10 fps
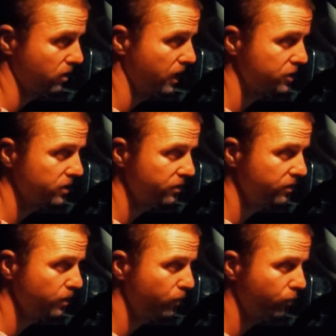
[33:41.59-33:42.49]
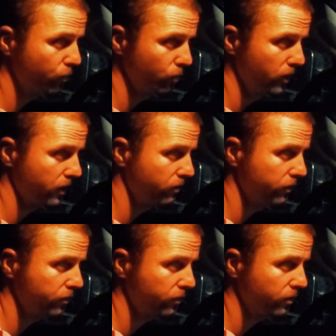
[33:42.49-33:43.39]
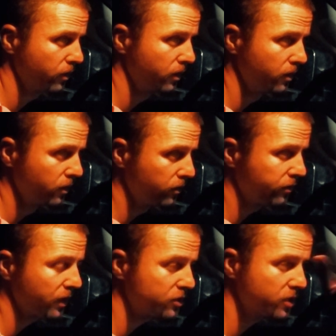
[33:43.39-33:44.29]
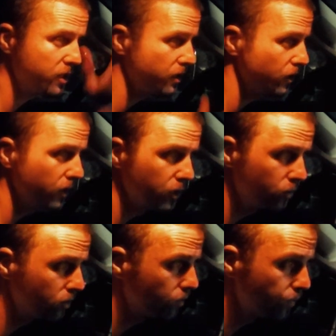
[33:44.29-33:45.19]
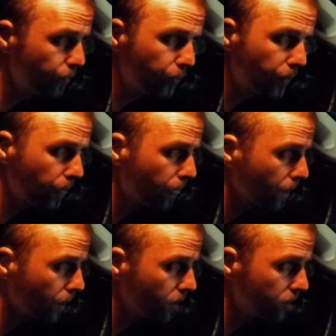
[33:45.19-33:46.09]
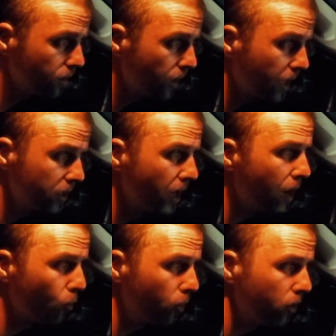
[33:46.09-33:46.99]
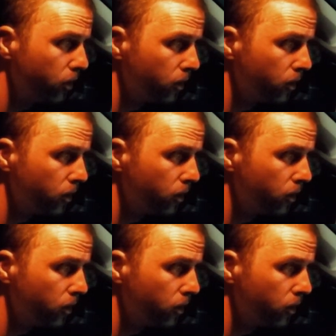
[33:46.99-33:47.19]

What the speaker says: I just zipped through like this section here in like an hour.